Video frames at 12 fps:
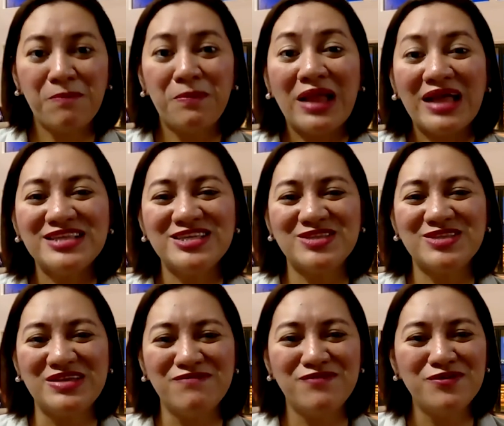Plans to
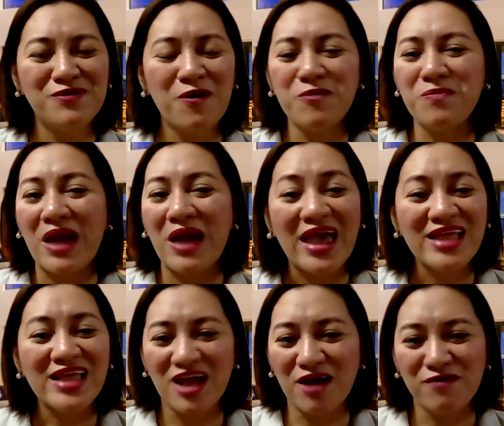give you hope
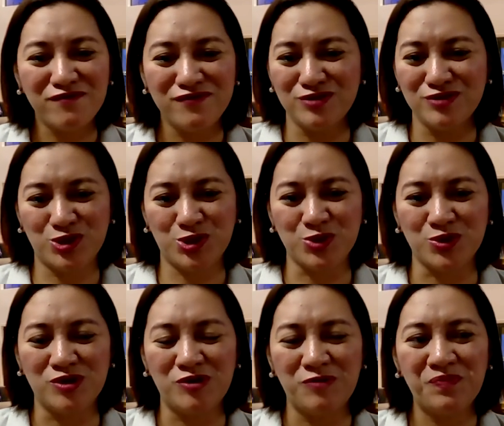and a
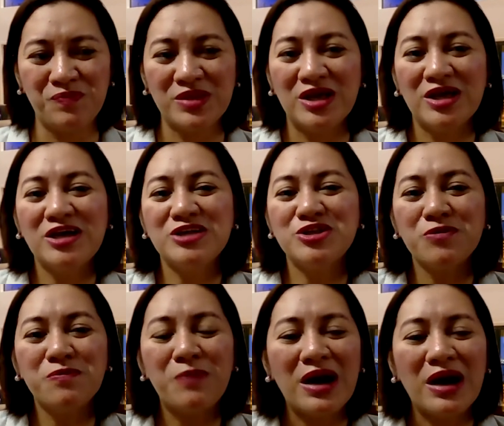future.
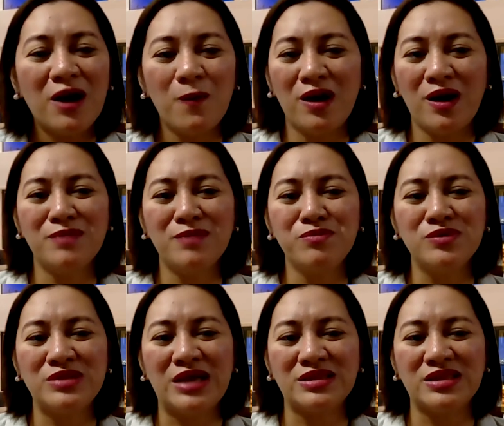So panghawakan po
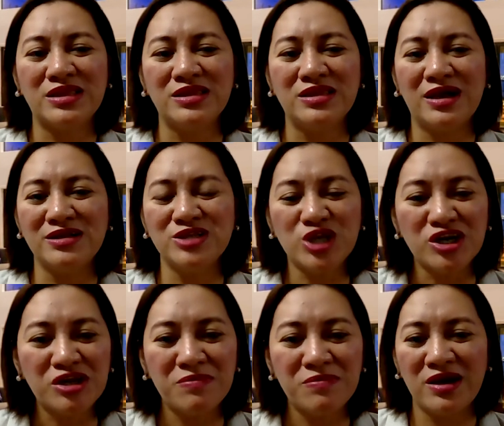natin yung
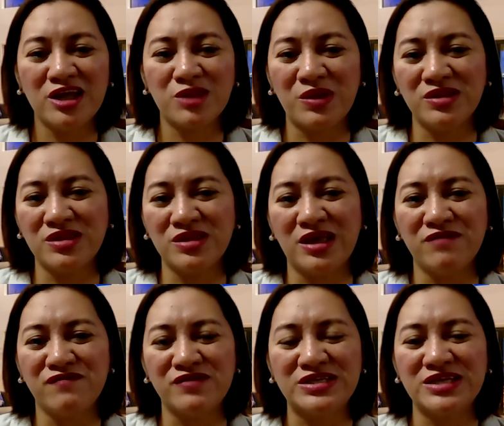Jeremiah
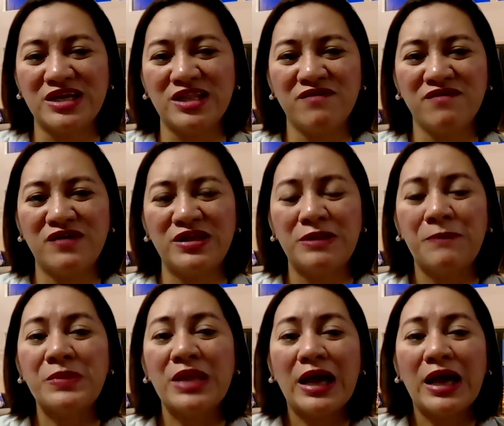29 verse 11.